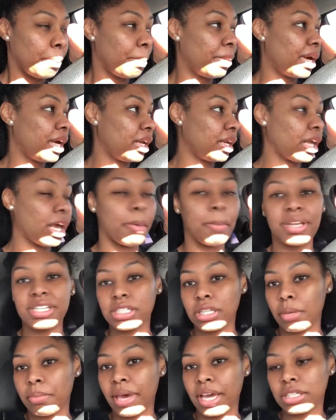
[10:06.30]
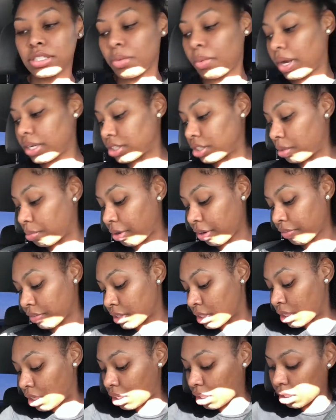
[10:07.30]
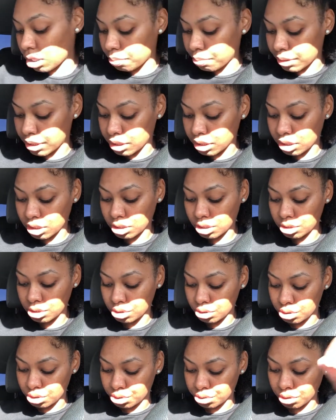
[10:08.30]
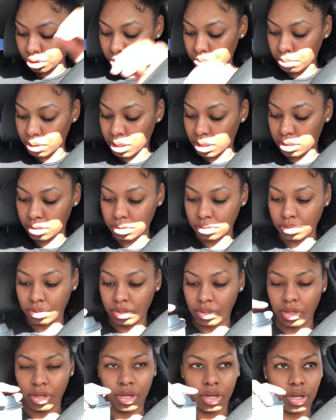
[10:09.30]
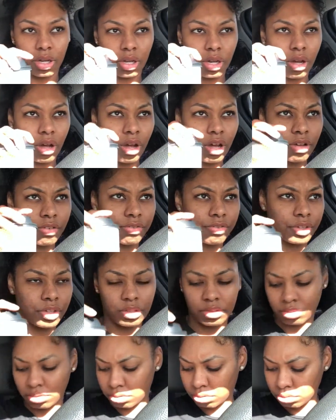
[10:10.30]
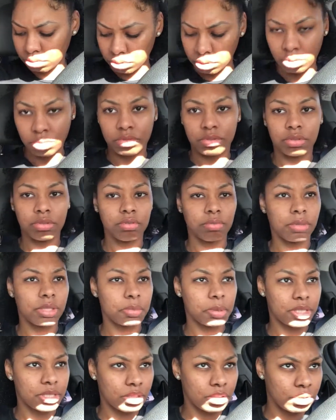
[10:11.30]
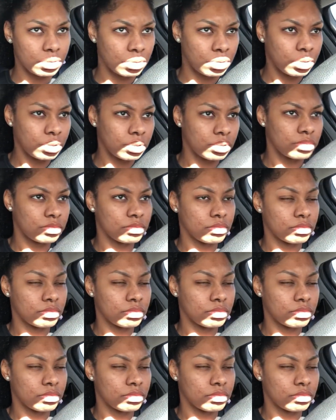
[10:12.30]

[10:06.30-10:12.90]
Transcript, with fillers: but yeah I'm about to get back to watching the Breakfast Club and drink my coffee Oh, oh, oh, missed my sign hold on